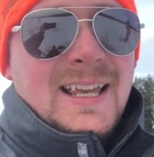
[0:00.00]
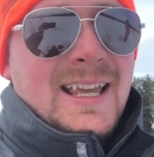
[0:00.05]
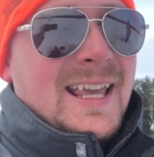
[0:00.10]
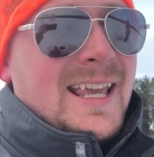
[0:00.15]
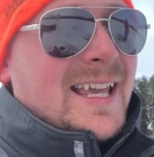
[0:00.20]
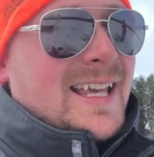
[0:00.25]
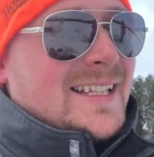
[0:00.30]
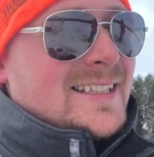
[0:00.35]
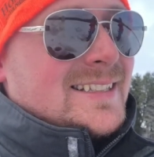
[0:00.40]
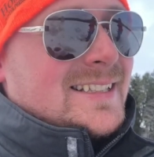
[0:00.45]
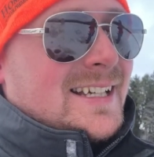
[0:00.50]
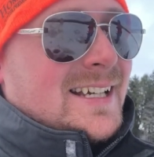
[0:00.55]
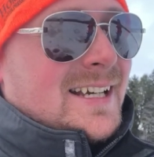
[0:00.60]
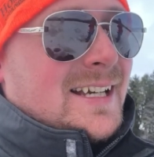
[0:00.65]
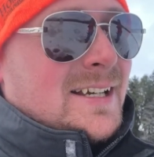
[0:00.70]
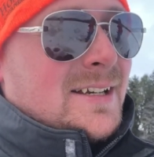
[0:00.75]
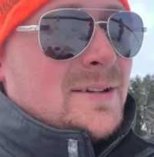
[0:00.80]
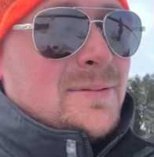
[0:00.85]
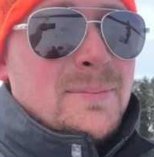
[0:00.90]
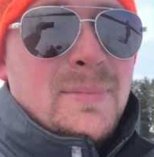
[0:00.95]
and
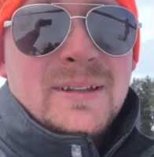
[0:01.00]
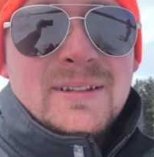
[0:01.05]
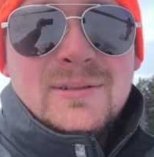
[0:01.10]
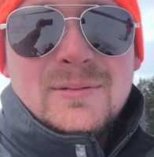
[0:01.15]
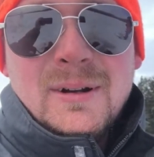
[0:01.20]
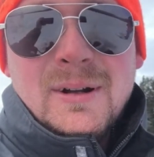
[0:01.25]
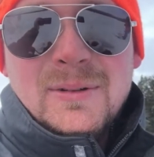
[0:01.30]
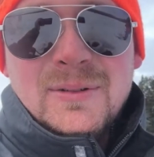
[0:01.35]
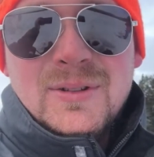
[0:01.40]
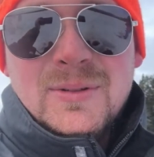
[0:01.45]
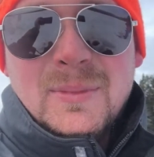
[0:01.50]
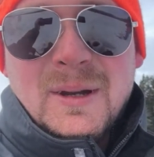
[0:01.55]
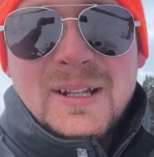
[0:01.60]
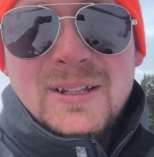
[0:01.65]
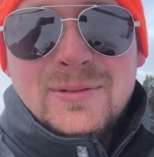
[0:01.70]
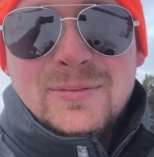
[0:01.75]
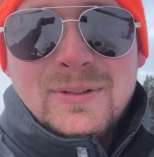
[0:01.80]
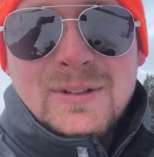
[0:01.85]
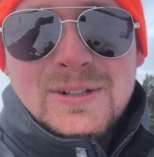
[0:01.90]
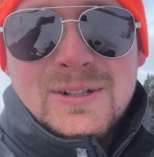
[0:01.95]
messing around with some
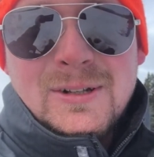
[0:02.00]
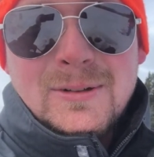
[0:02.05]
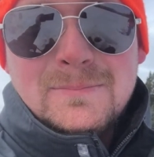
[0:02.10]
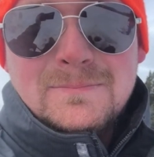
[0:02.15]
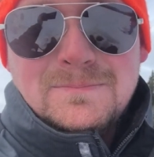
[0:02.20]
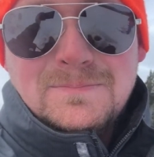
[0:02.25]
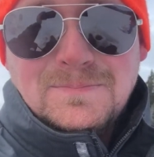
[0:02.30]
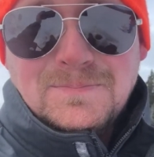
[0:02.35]
ice fishing.